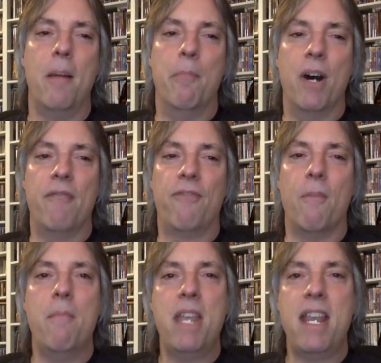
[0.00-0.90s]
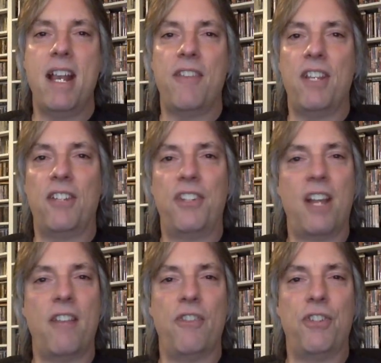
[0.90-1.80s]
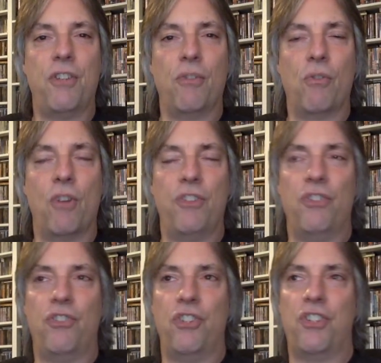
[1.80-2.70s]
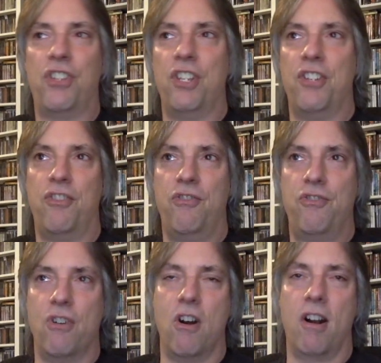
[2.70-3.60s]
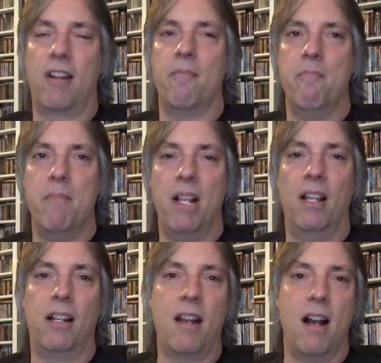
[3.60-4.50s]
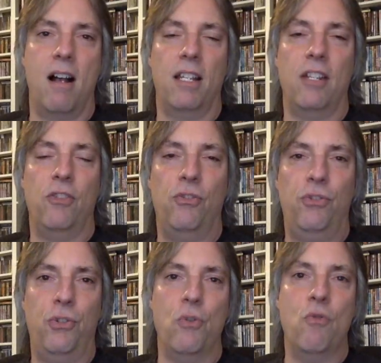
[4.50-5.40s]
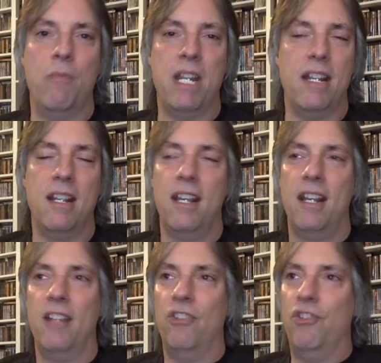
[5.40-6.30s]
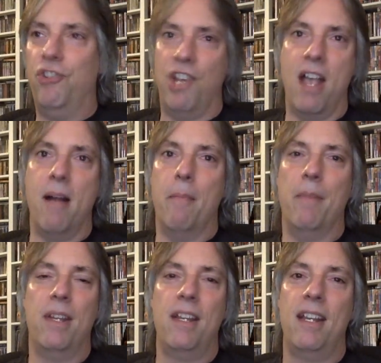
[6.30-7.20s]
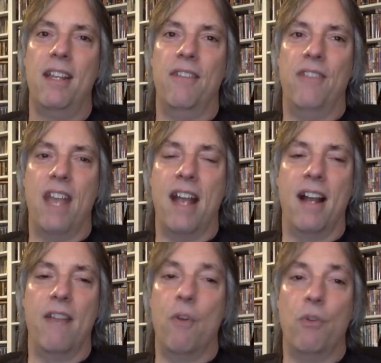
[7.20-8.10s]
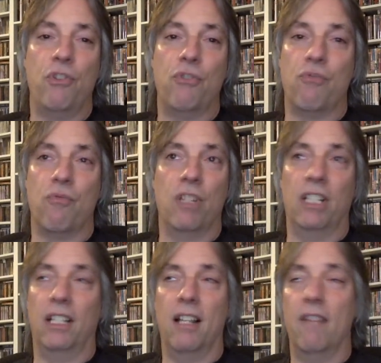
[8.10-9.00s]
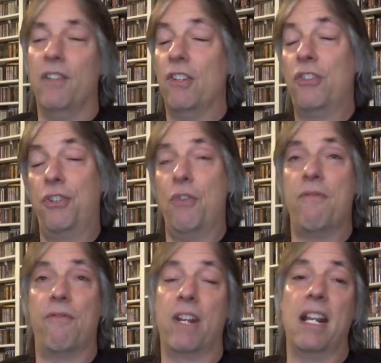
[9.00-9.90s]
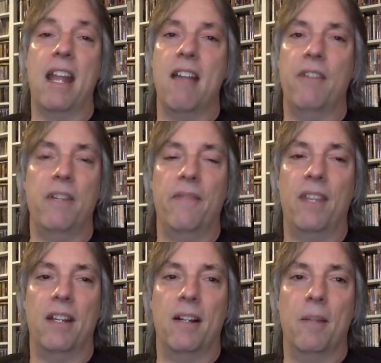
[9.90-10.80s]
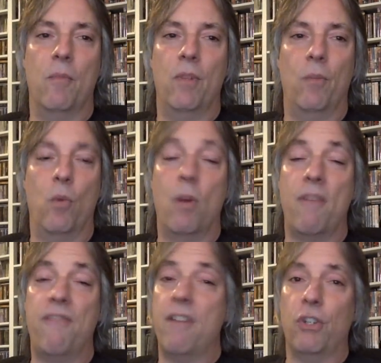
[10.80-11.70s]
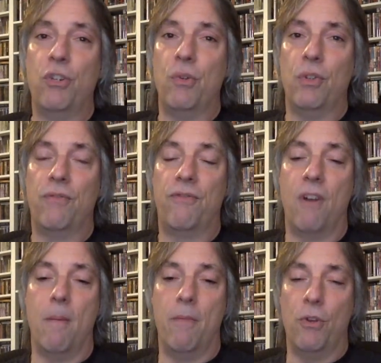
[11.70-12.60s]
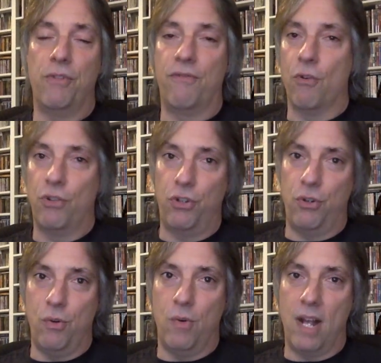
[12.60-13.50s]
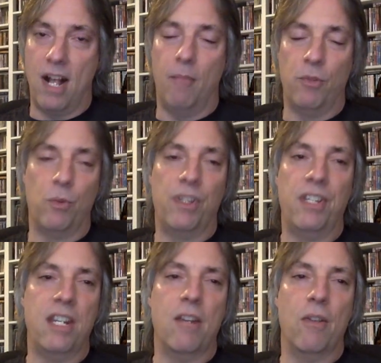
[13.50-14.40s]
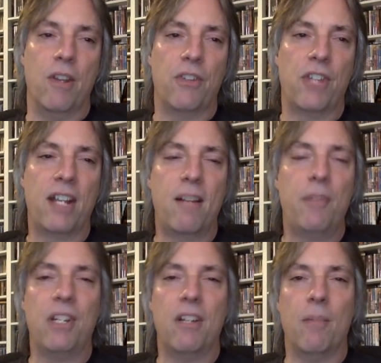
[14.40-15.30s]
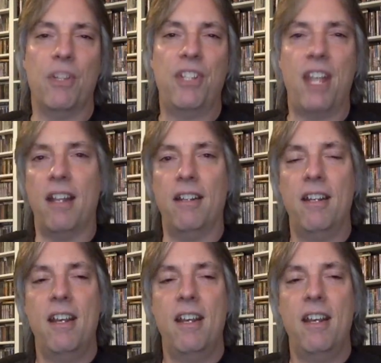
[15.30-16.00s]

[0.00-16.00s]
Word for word: but for me, I think Sign of the Southern Cross is just this dark, melancholy, doomy gem that I've always just really loved, and it's so freaking heavy. Um, one of my favorite tunes from those first two albums with Dio there. So that comes in at number 10.